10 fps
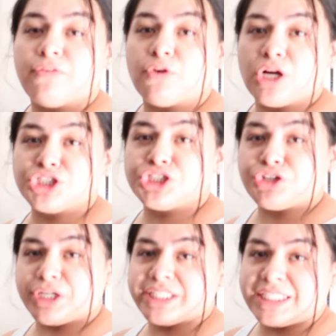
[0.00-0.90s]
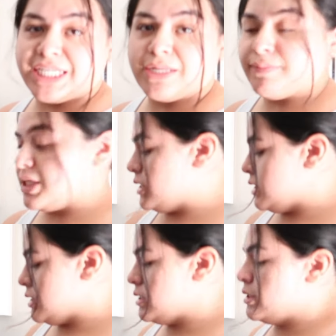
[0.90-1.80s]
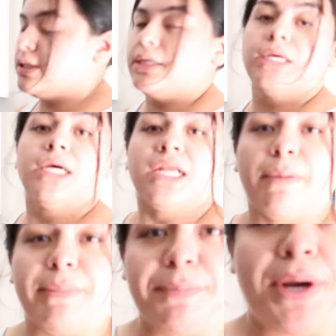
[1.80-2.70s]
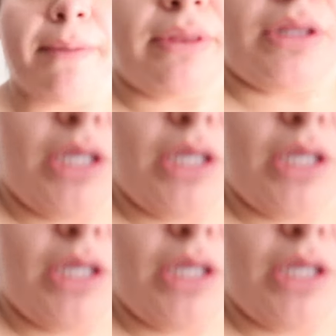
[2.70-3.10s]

400 degrees at 10 minutes. Now I'm gonna prep